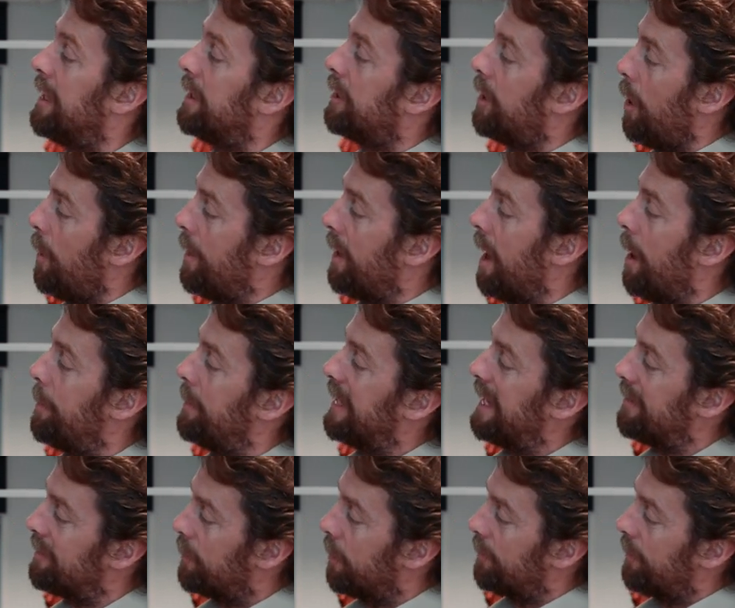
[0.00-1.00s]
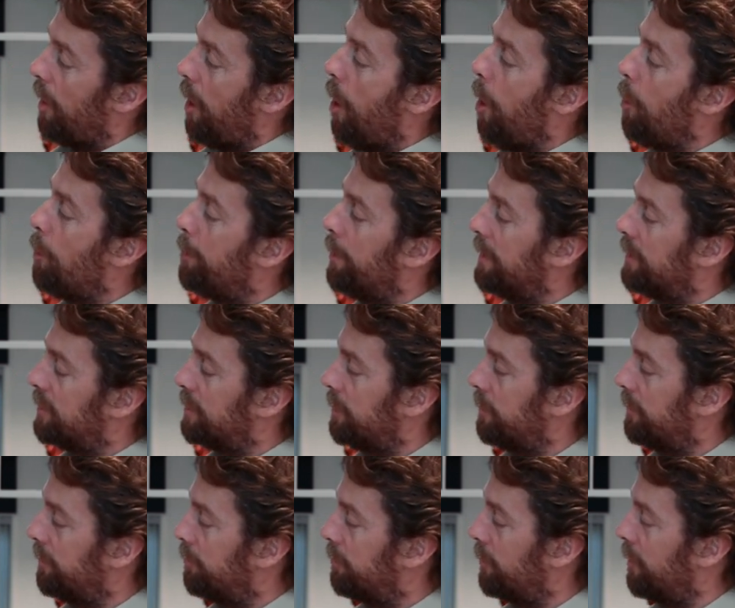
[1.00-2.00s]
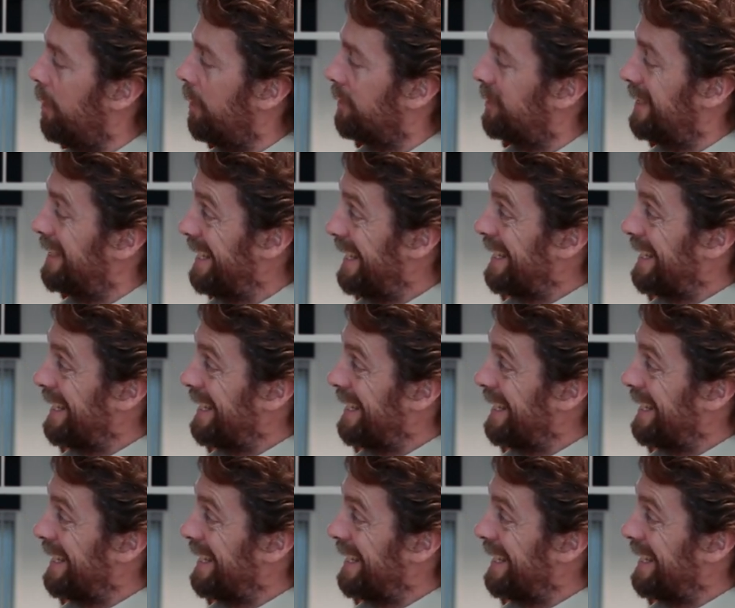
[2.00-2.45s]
going up and giving off a whole bunch of branches